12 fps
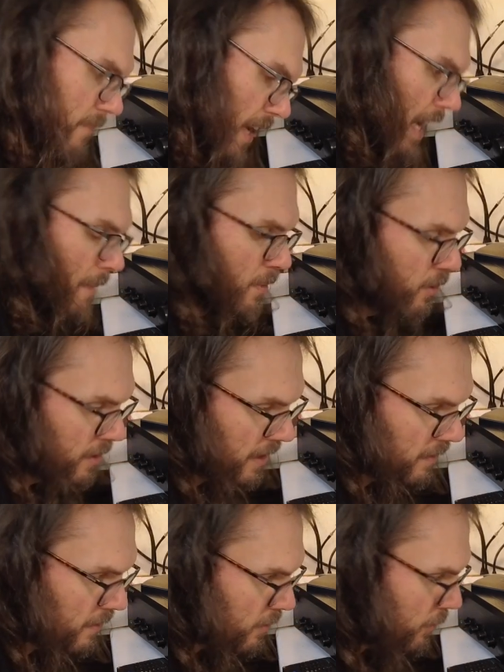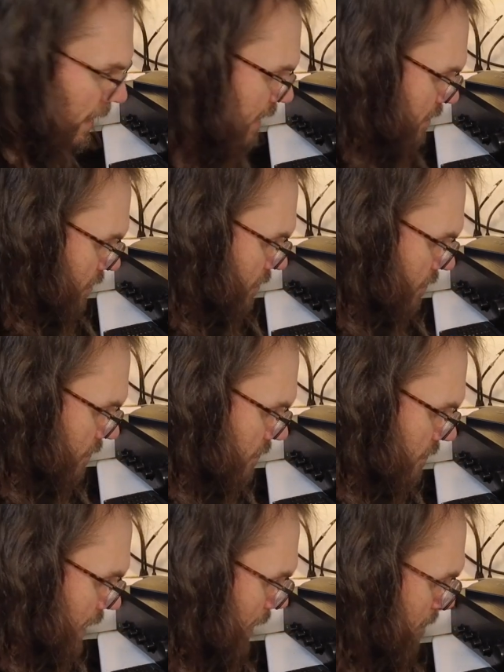And muting. Great.
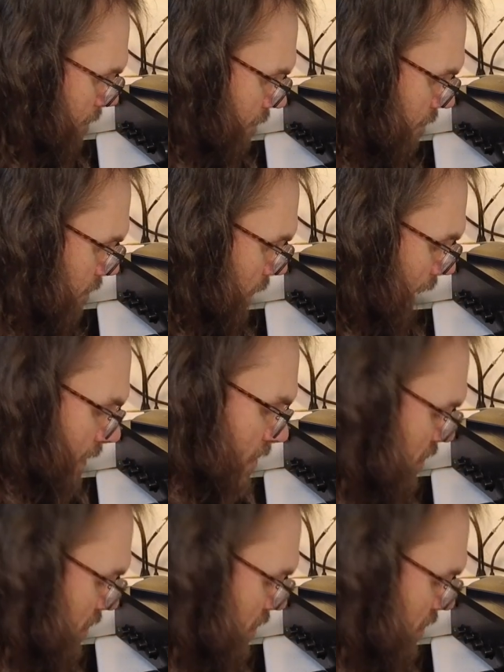Yep. And the